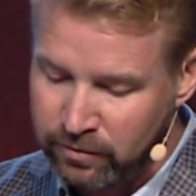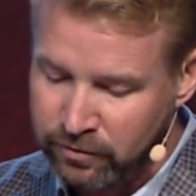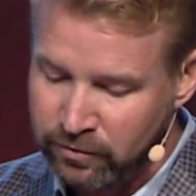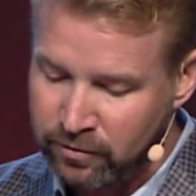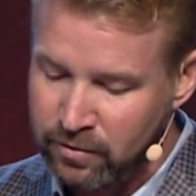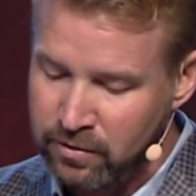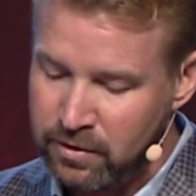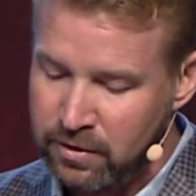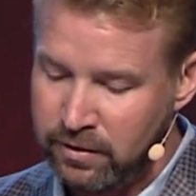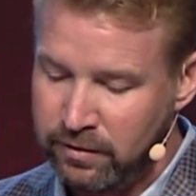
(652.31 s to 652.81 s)
the
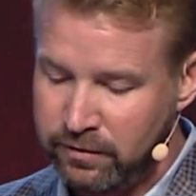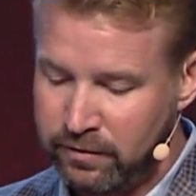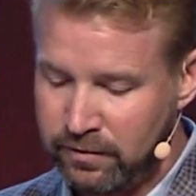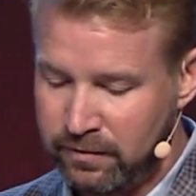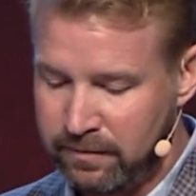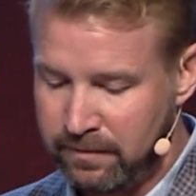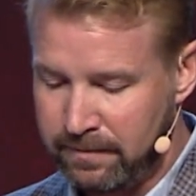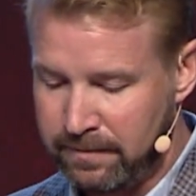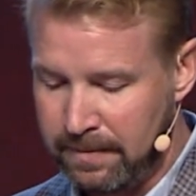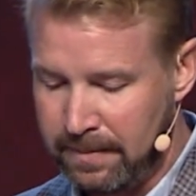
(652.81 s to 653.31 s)
screens.
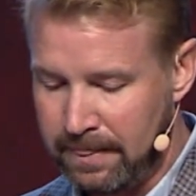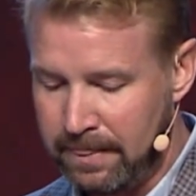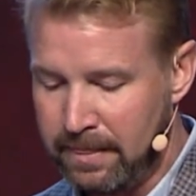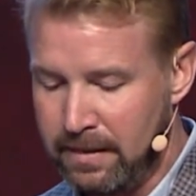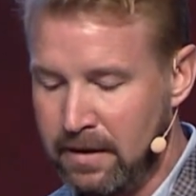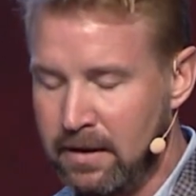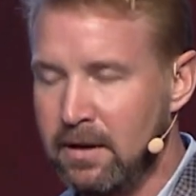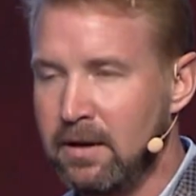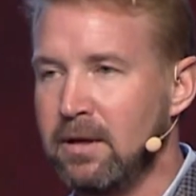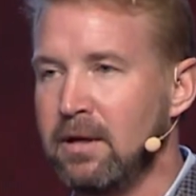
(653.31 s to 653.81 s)

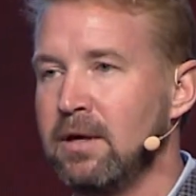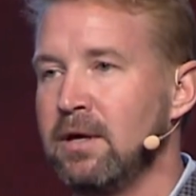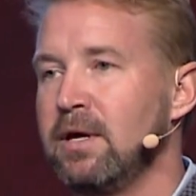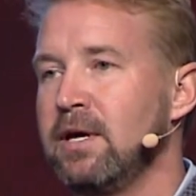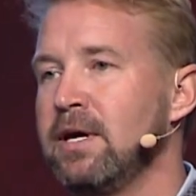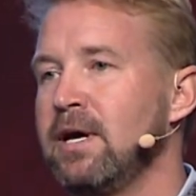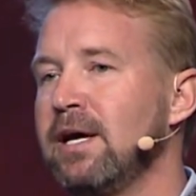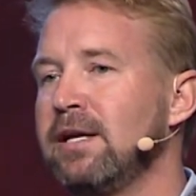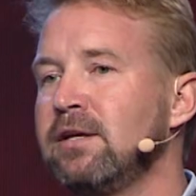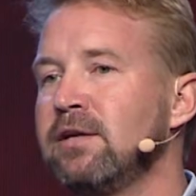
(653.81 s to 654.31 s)

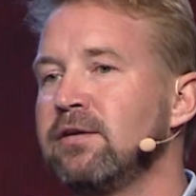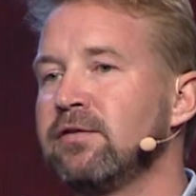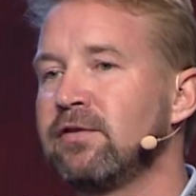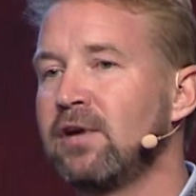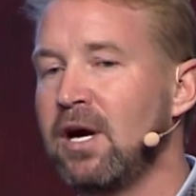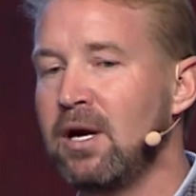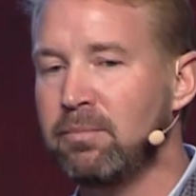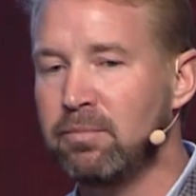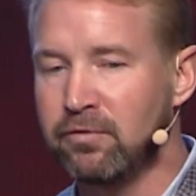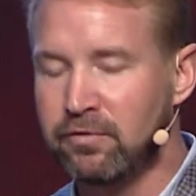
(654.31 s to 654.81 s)
He got the
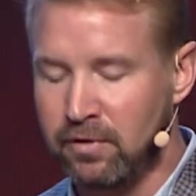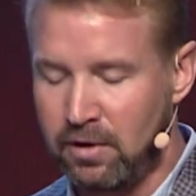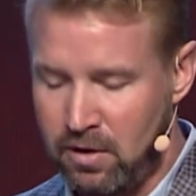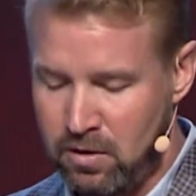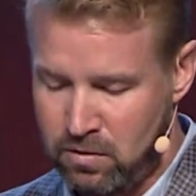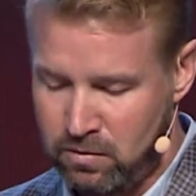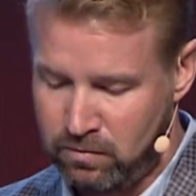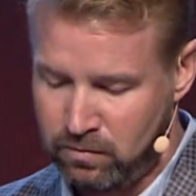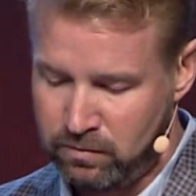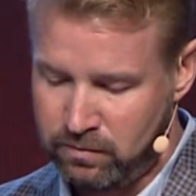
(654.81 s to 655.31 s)
disciples
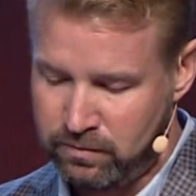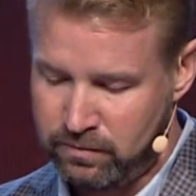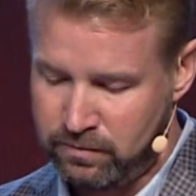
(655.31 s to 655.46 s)
alone.